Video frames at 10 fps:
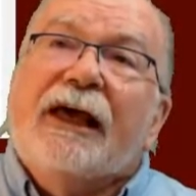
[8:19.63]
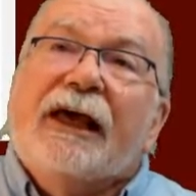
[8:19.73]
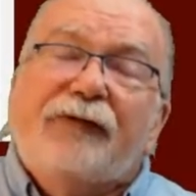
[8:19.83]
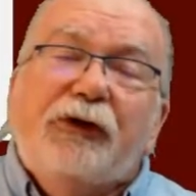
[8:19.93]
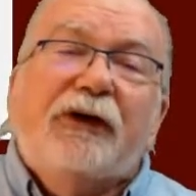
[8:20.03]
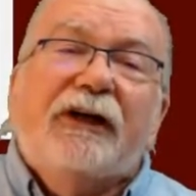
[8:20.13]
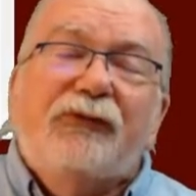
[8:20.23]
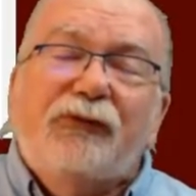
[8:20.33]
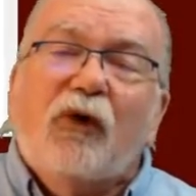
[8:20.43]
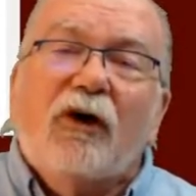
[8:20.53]
If you can
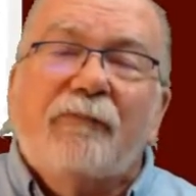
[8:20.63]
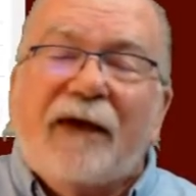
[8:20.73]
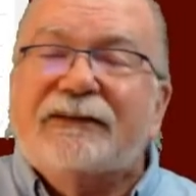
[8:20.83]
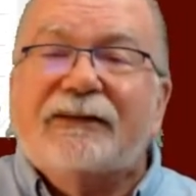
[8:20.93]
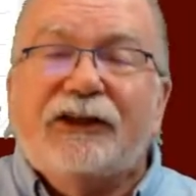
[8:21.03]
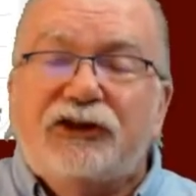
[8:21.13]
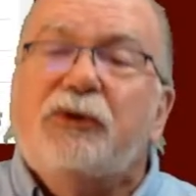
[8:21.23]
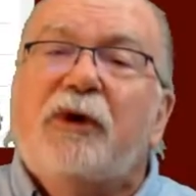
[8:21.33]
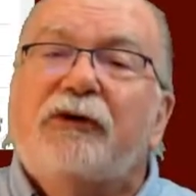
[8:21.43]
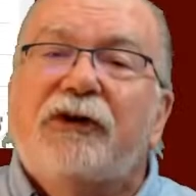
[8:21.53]
afford basically
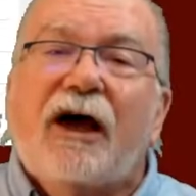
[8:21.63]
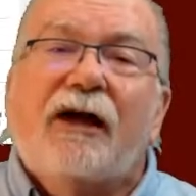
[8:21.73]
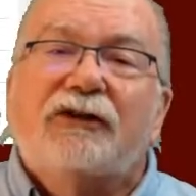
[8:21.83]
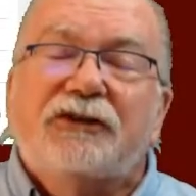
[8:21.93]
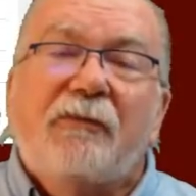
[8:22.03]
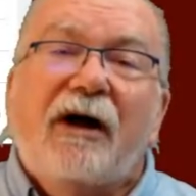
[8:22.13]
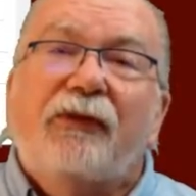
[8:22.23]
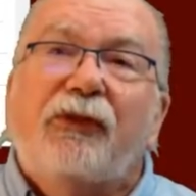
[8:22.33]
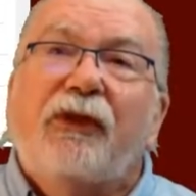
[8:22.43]
$200 a month